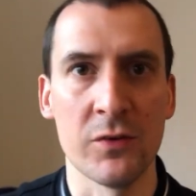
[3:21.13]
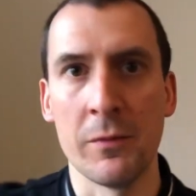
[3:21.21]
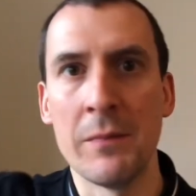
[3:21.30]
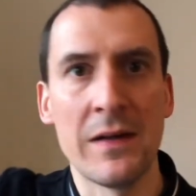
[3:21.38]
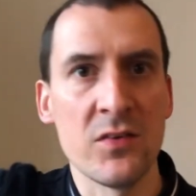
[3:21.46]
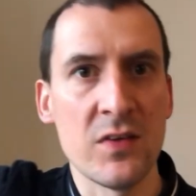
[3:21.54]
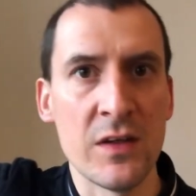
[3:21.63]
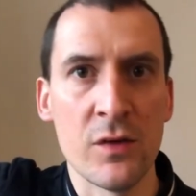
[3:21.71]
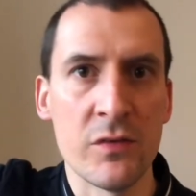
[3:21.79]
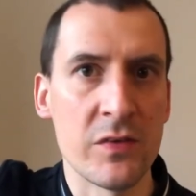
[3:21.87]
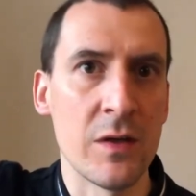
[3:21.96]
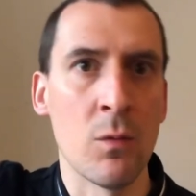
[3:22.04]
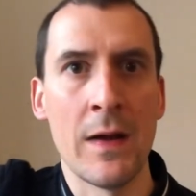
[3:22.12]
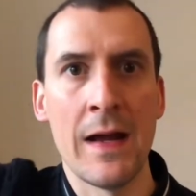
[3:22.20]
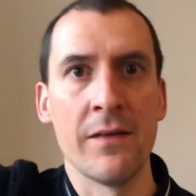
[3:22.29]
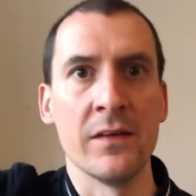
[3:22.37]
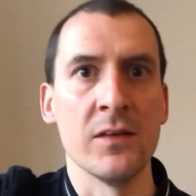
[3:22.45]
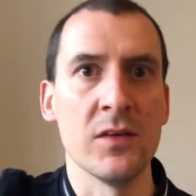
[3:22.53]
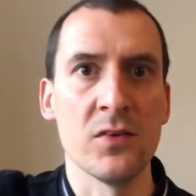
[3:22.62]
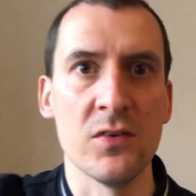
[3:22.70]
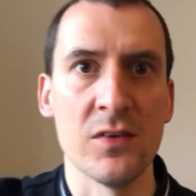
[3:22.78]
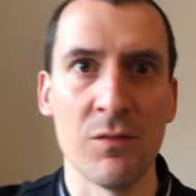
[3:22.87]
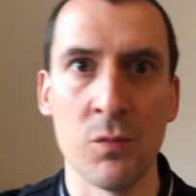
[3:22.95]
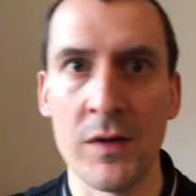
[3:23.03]
I mean, Man City obviously are way out in the
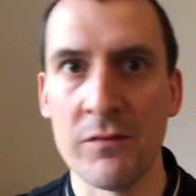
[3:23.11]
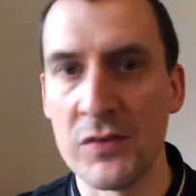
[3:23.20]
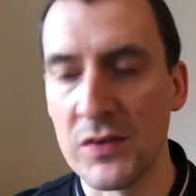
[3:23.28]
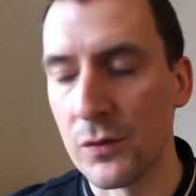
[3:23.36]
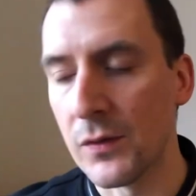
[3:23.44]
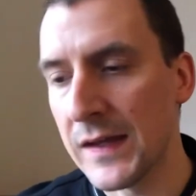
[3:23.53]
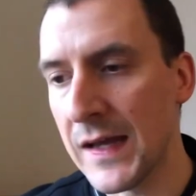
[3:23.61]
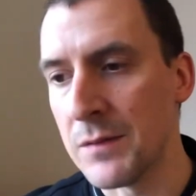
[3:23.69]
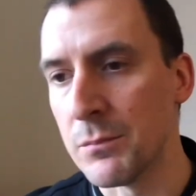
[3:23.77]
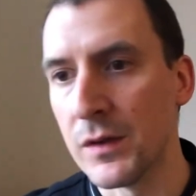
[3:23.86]
distance. They've won every single game.